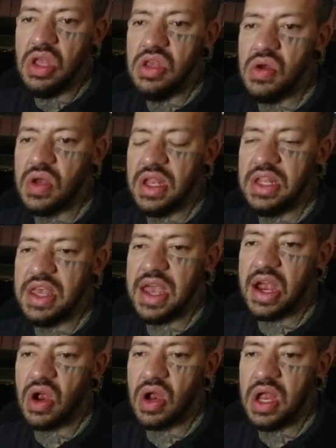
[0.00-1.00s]
You can
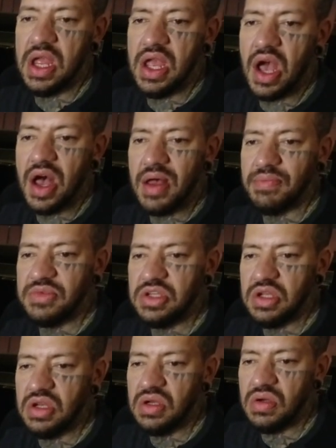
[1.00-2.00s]
carry up
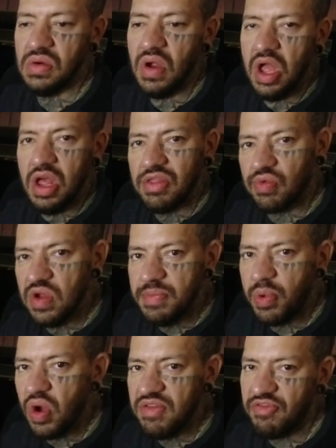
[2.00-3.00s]
to
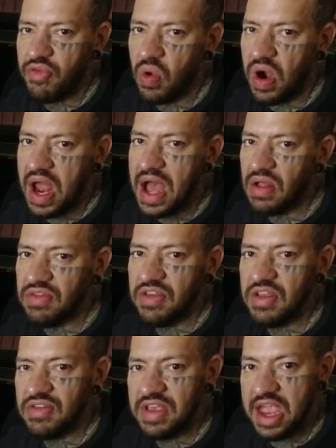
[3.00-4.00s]
3.4
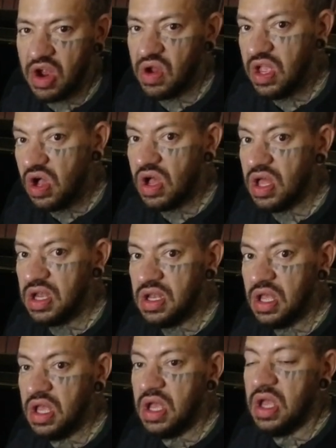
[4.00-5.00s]
ounces
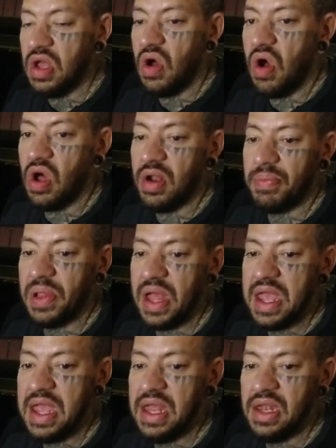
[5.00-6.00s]
carry-on a
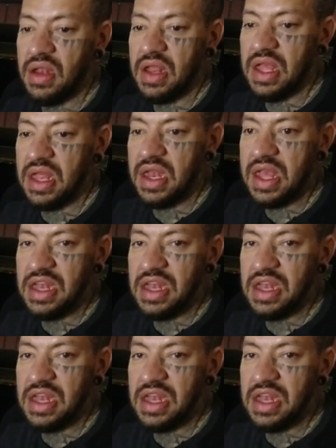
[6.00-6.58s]
plane in